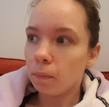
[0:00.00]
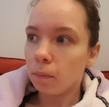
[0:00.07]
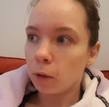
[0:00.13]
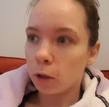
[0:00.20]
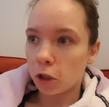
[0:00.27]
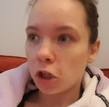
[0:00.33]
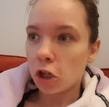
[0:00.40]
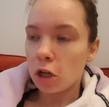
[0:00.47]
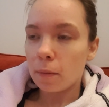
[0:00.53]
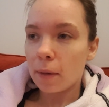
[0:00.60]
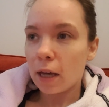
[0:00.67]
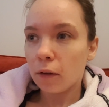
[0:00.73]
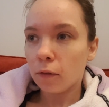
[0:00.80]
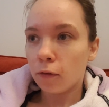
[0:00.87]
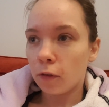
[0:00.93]

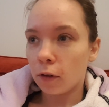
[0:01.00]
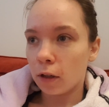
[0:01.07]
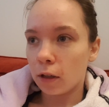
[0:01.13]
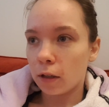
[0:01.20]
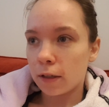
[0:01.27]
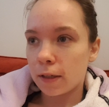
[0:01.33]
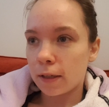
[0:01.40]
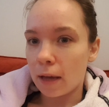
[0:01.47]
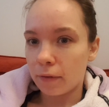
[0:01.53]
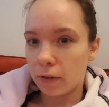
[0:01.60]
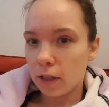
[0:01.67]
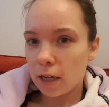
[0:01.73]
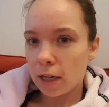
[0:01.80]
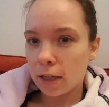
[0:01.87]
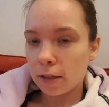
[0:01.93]
booktubing for
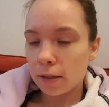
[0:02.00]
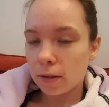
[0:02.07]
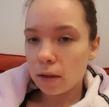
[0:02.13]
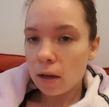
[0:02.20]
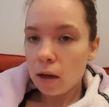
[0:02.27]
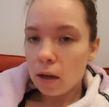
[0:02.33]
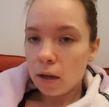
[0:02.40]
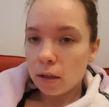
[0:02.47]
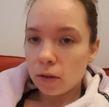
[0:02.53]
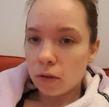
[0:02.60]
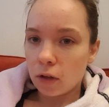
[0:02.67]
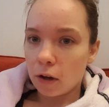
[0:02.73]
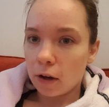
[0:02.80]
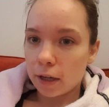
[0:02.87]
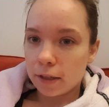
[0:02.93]
7 years.
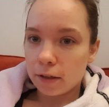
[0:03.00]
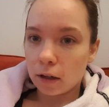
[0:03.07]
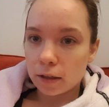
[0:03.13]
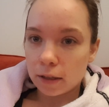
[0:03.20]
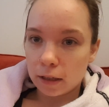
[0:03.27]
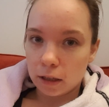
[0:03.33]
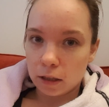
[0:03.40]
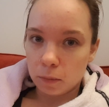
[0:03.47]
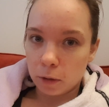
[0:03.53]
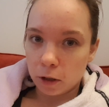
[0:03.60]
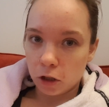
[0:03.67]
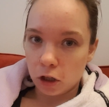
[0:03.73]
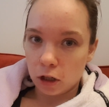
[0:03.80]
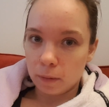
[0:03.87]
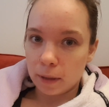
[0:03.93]
So I started
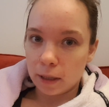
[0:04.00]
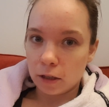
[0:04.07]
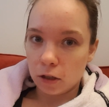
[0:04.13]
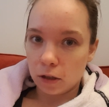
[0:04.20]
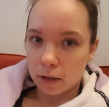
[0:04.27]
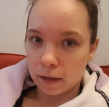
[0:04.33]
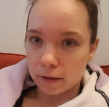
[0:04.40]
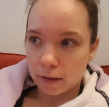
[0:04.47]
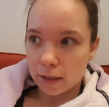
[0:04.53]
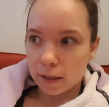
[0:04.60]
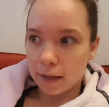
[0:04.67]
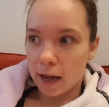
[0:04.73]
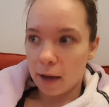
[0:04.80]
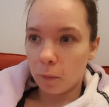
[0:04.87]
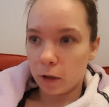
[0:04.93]
booktube in
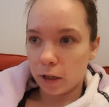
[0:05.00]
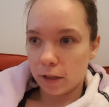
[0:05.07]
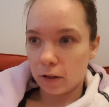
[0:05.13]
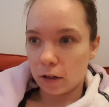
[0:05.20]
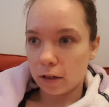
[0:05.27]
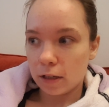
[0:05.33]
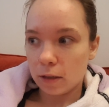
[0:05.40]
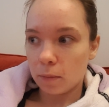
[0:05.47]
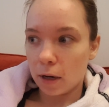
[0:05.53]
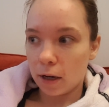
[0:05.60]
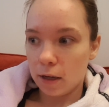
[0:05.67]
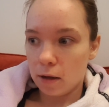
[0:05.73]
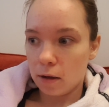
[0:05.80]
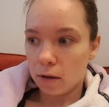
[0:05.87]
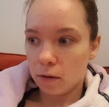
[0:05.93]
2010 when I started
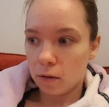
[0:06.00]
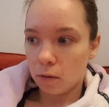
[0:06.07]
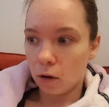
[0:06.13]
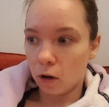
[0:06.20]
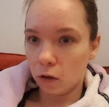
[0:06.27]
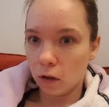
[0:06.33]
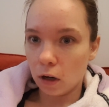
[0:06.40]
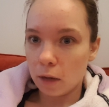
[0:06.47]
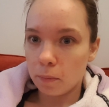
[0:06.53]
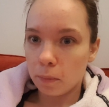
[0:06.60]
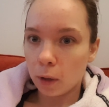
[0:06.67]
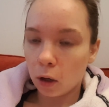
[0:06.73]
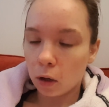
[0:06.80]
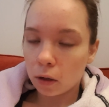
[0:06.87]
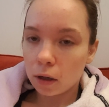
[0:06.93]
my online
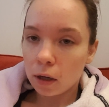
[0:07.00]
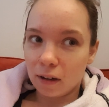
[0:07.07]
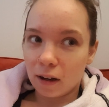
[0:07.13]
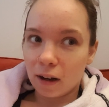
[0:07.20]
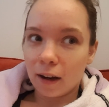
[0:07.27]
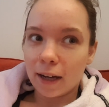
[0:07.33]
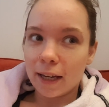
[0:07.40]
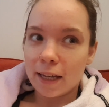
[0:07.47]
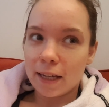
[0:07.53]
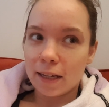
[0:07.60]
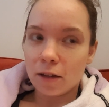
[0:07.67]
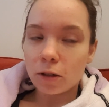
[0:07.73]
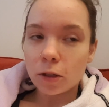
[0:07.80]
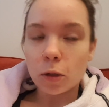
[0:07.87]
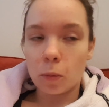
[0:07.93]
blog. I
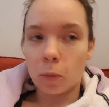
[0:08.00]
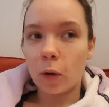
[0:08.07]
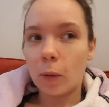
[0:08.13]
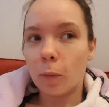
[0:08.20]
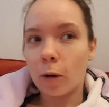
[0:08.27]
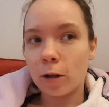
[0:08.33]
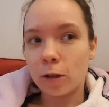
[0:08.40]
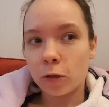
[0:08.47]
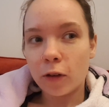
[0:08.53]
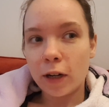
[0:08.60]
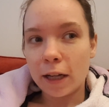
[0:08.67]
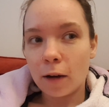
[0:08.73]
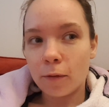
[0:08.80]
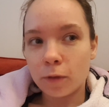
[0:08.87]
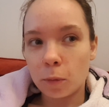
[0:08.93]
got to a point where I was
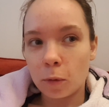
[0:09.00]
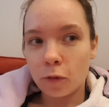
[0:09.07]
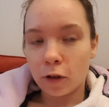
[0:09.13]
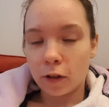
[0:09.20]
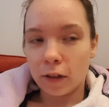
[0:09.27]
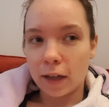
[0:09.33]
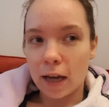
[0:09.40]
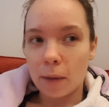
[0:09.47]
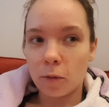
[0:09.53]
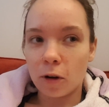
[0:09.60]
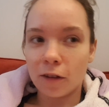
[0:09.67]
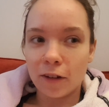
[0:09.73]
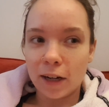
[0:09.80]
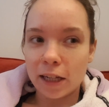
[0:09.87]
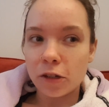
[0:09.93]
really comfortable in front of the camera. I
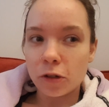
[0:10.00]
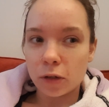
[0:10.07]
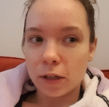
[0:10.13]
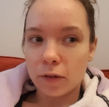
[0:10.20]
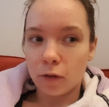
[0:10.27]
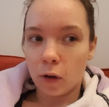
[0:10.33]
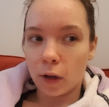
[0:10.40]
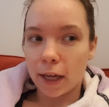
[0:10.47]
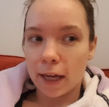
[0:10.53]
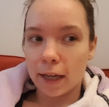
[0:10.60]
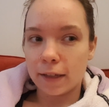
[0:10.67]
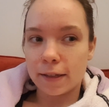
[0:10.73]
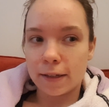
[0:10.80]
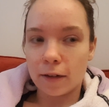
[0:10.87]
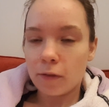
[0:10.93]
really enjoyed vlogging
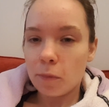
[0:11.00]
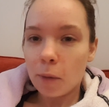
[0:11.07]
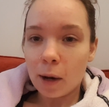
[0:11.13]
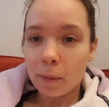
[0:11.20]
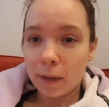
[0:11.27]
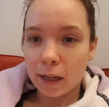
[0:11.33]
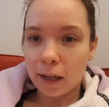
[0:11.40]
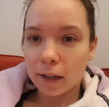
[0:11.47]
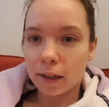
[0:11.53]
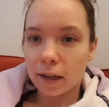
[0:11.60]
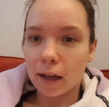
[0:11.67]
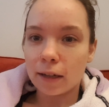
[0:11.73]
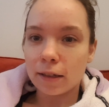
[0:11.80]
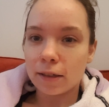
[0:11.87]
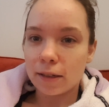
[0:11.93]
and stuff in public,
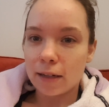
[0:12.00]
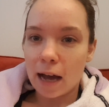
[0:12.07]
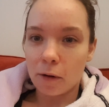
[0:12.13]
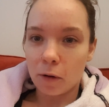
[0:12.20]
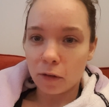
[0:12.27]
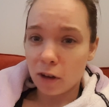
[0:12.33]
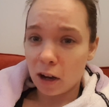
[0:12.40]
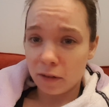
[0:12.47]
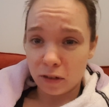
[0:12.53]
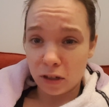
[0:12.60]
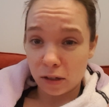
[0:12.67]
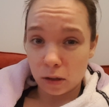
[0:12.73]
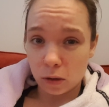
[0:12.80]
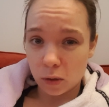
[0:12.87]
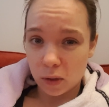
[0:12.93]
and now I've kind of
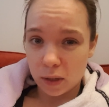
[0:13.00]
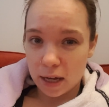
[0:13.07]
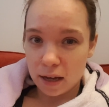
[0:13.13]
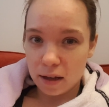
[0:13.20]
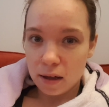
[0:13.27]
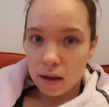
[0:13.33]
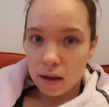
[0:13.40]
just lost it,